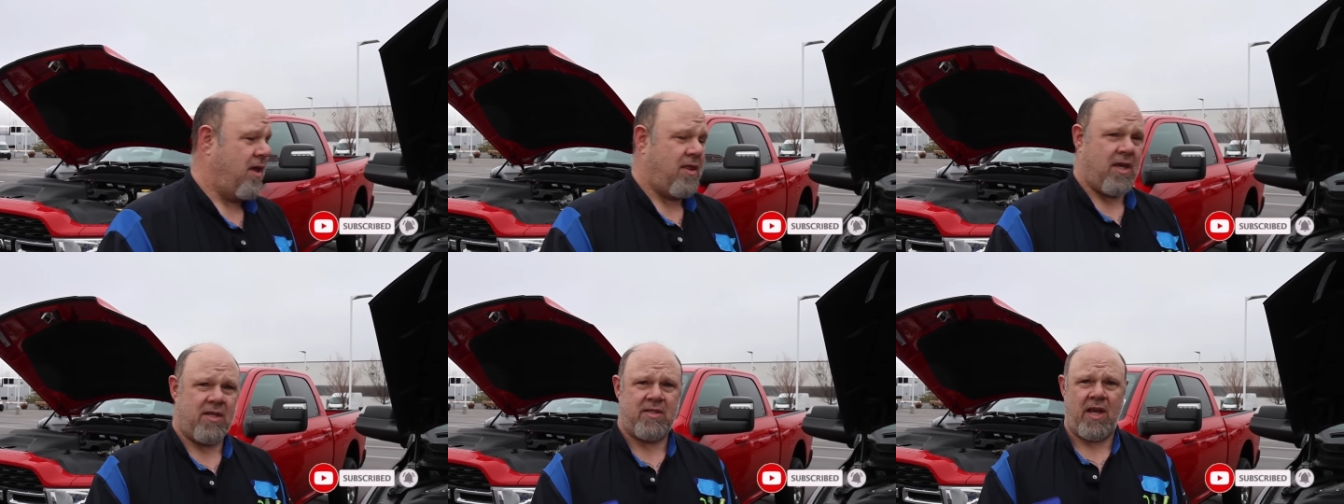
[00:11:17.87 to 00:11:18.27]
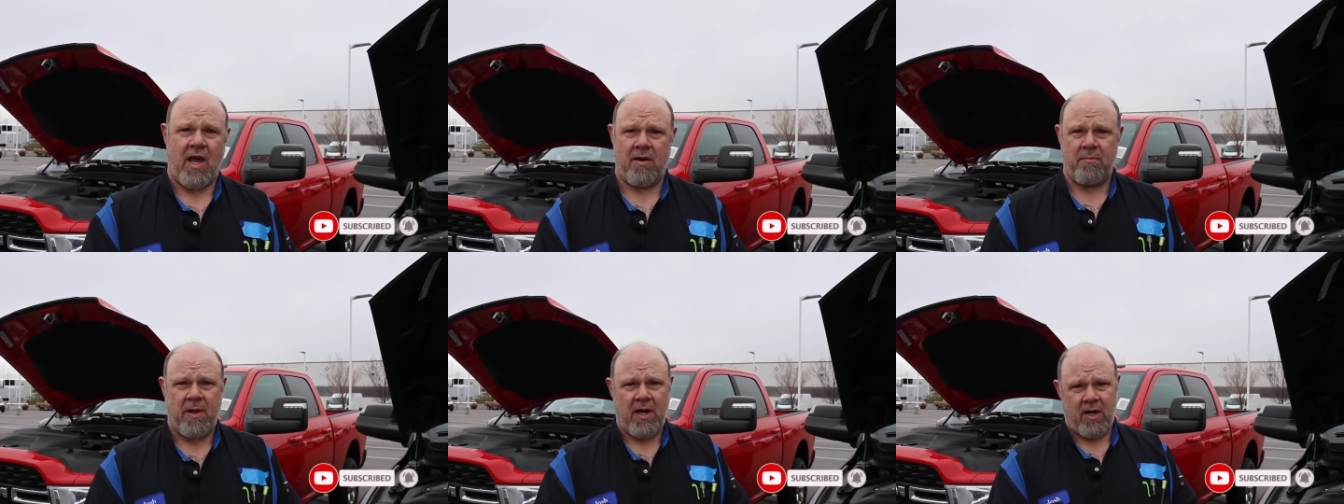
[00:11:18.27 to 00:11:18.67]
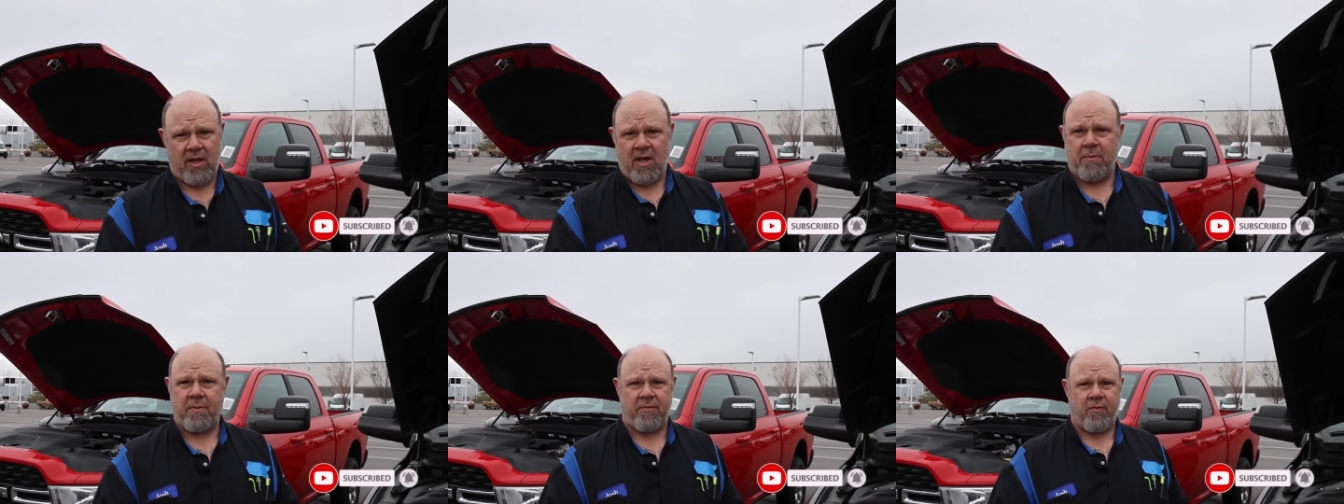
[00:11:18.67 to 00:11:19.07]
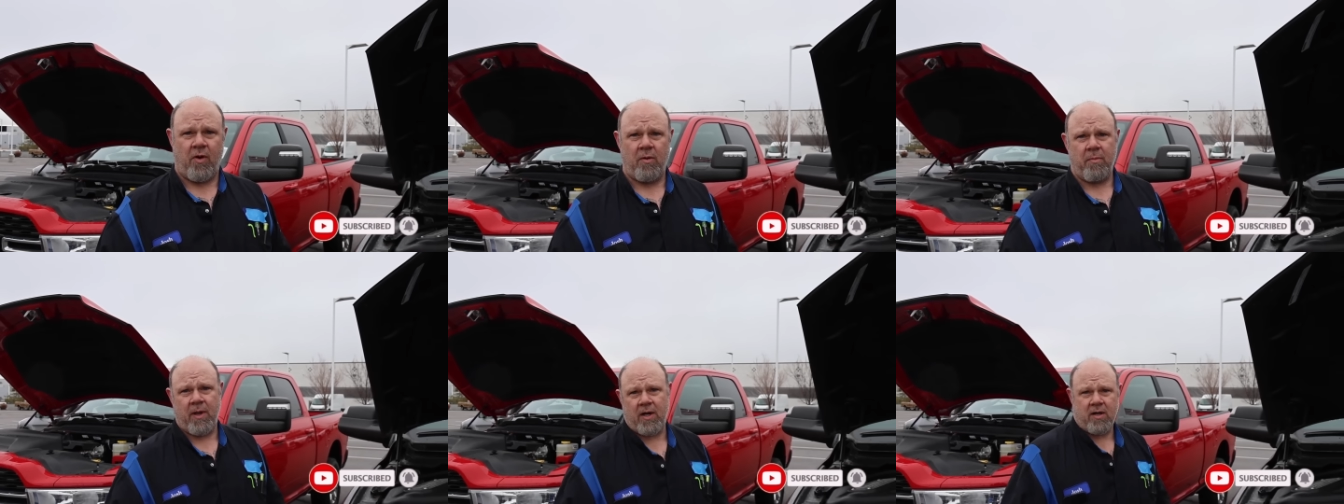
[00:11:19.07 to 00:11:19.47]
they sound better, they
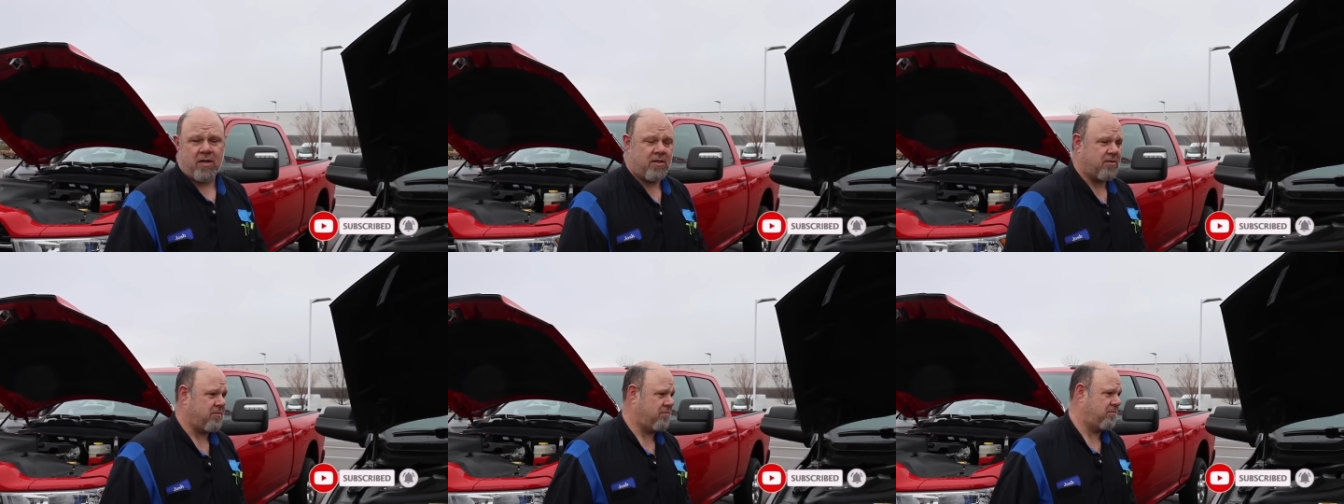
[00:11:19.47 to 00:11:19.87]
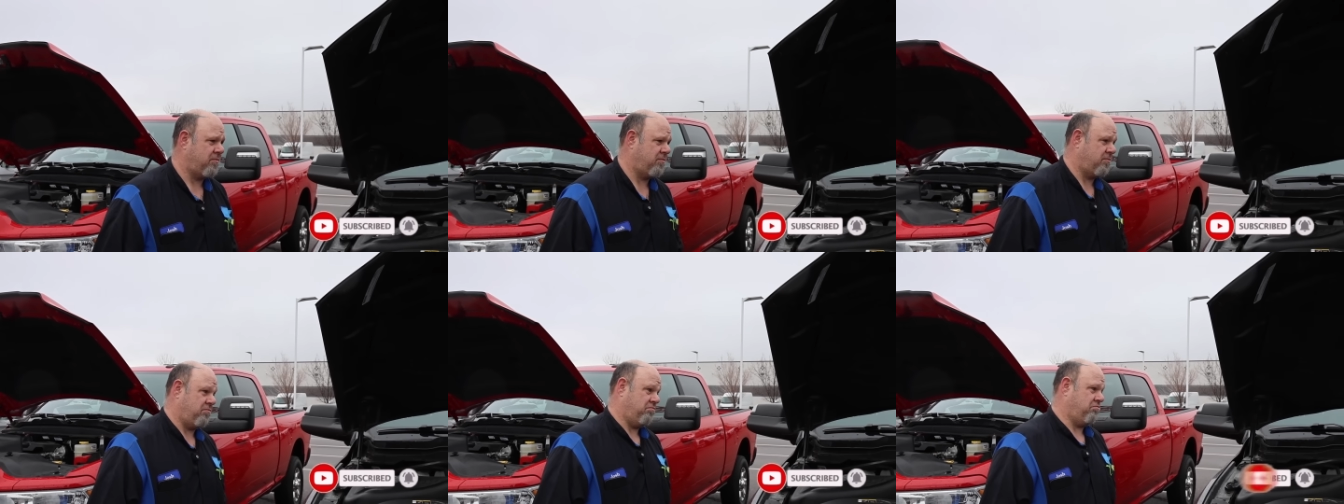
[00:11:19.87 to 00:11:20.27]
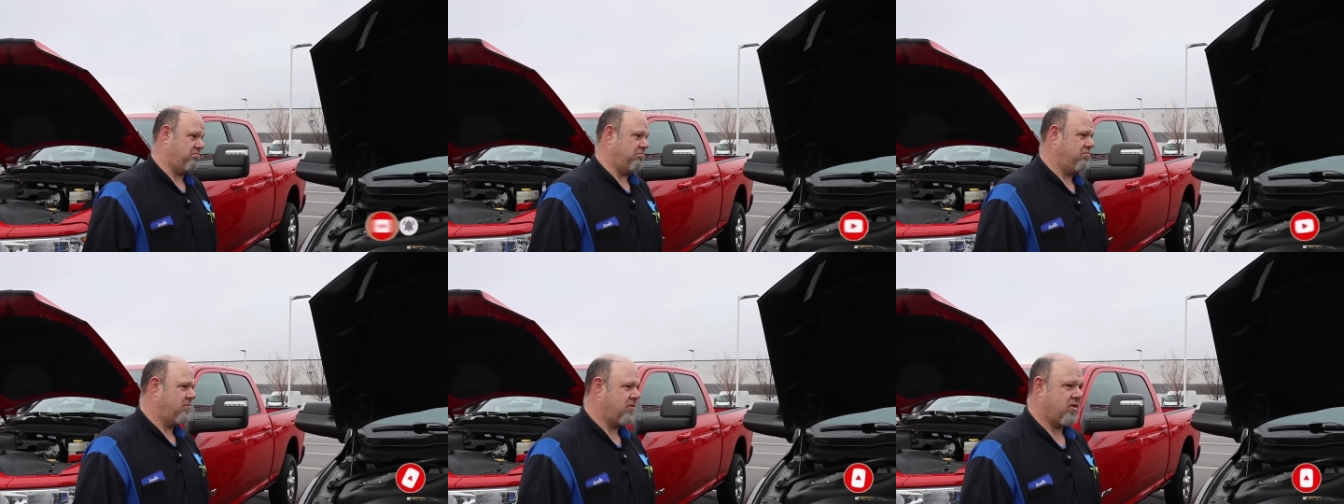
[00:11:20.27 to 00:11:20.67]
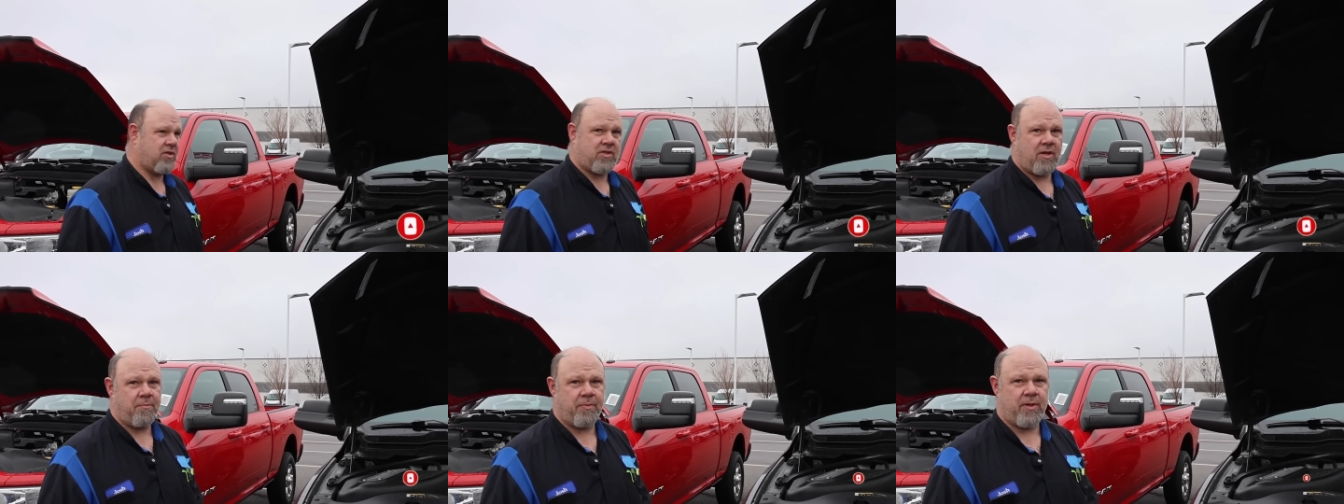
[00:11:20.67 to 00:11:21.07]
perform better.
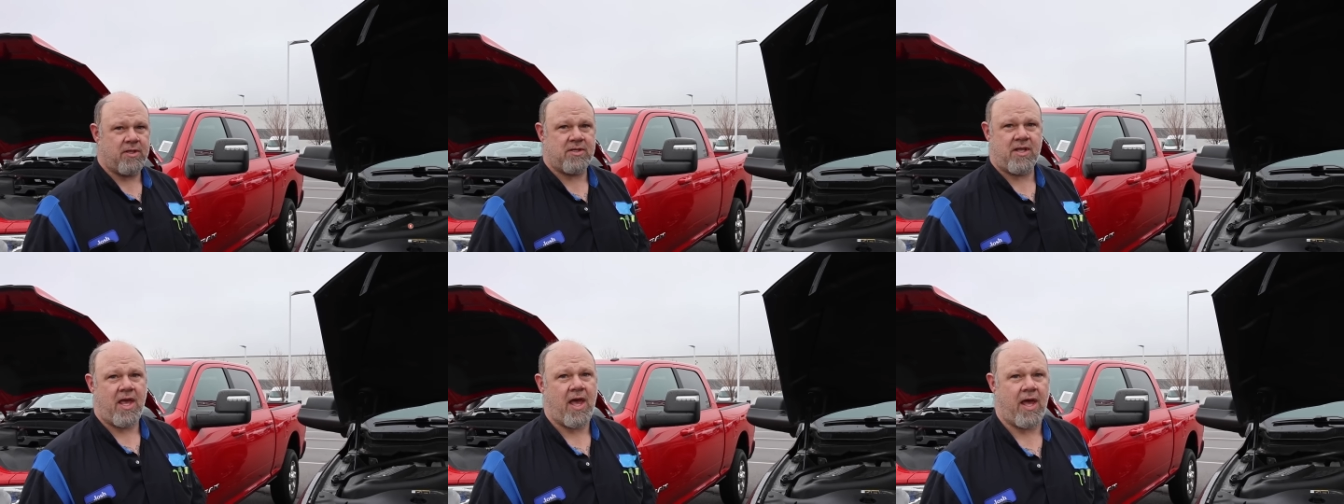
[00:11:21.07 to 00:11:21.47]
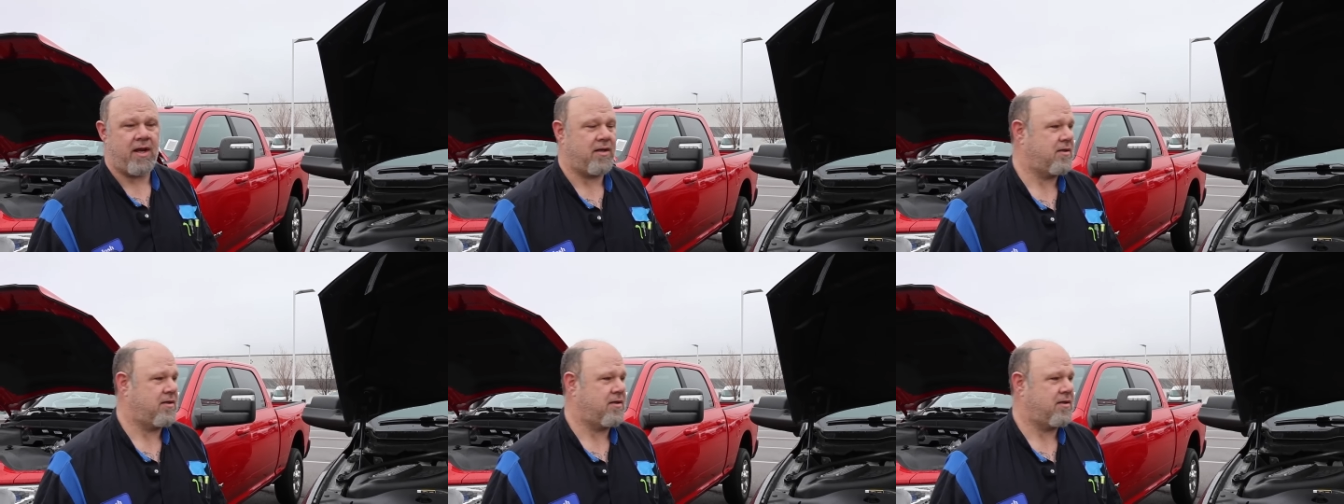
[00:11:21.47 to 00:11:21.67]
Simple as that.